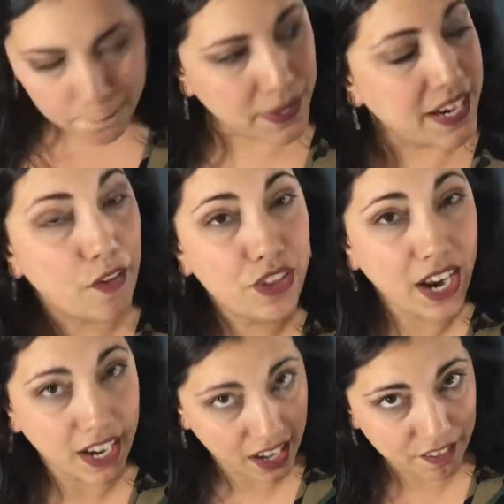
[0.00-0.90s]
But now that
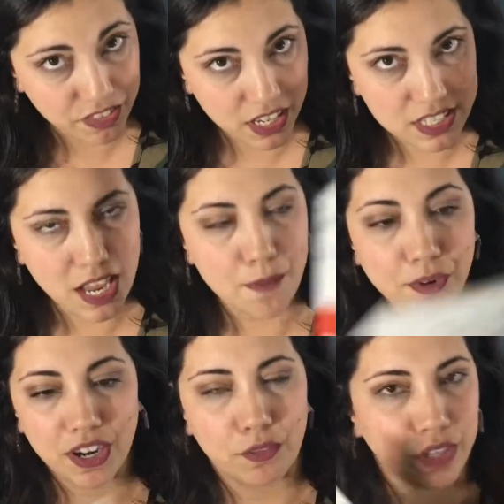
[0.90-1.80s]
I have this, I'm
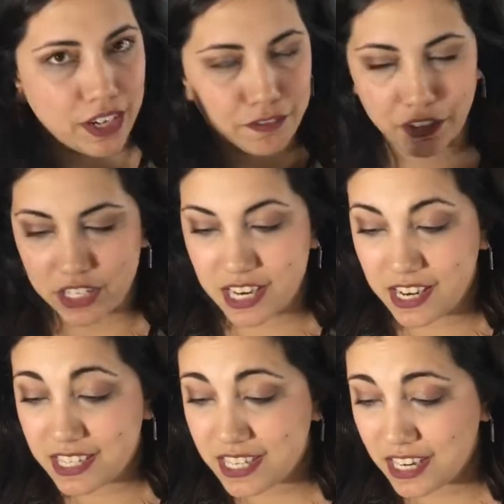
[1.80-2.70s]
going to read it first. And
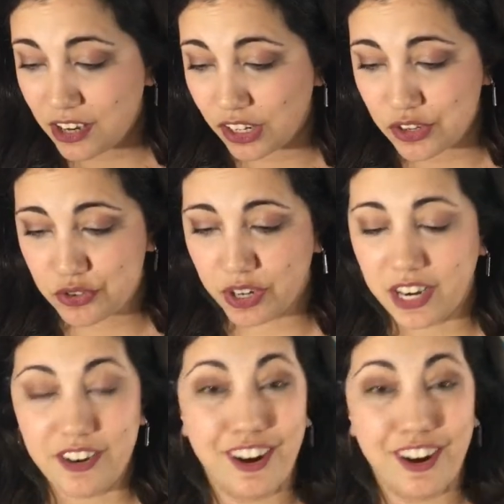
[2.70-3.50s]
this is an illustrated